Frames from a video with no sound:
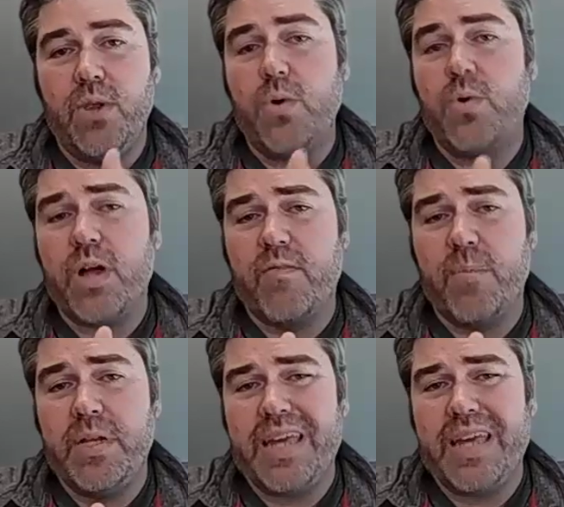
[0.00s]
local
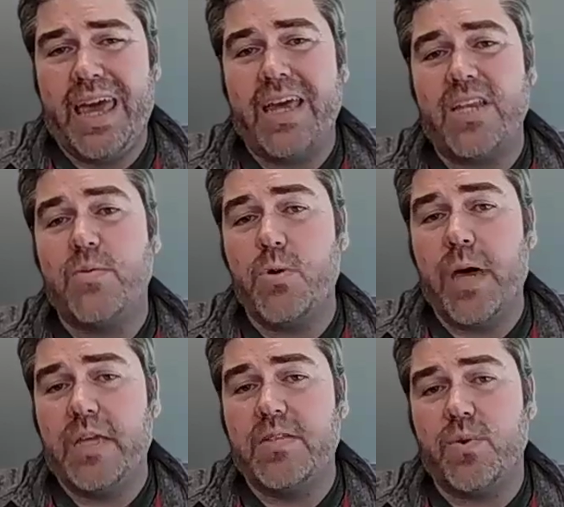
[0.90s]
government and
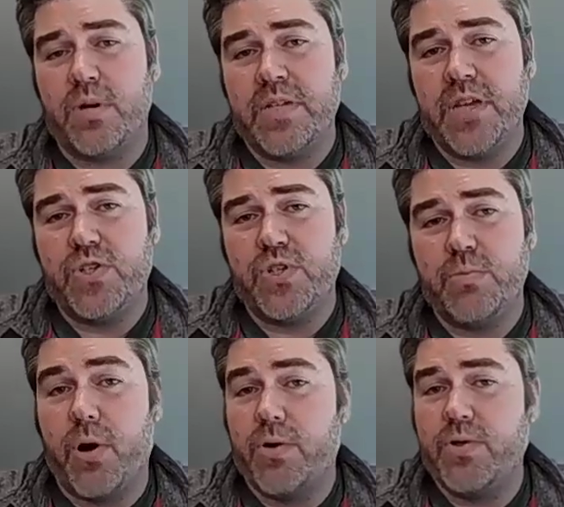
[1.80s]
community-based
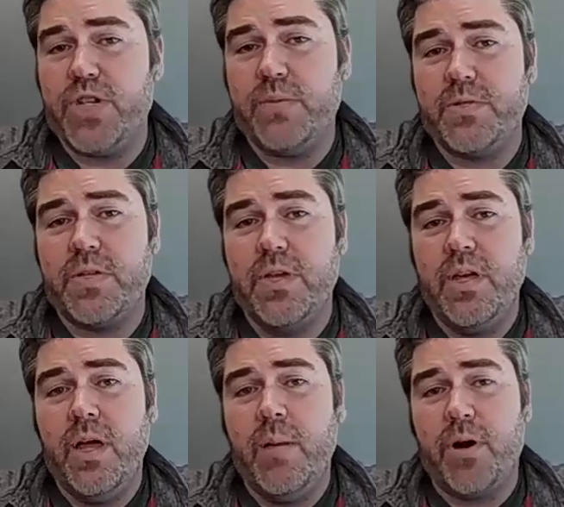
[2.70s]
organization partnerships,
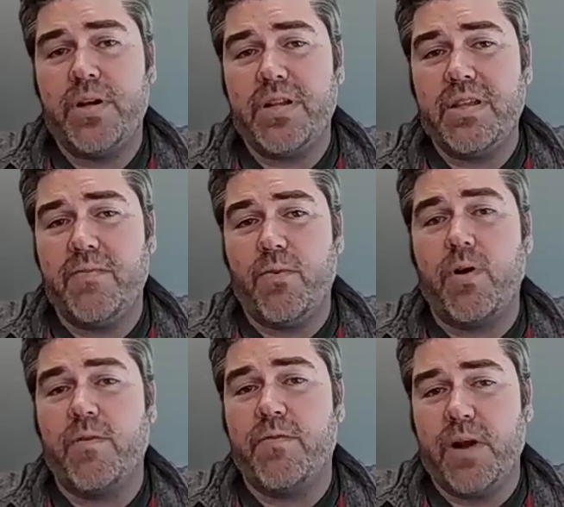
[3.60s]
particularly
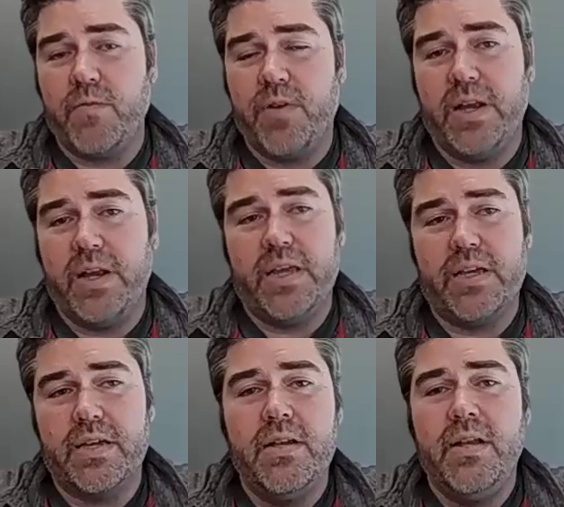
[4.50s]
for federal
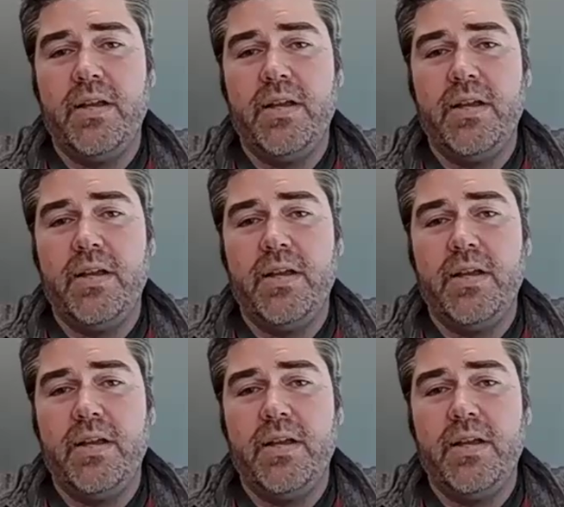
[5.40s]
funding.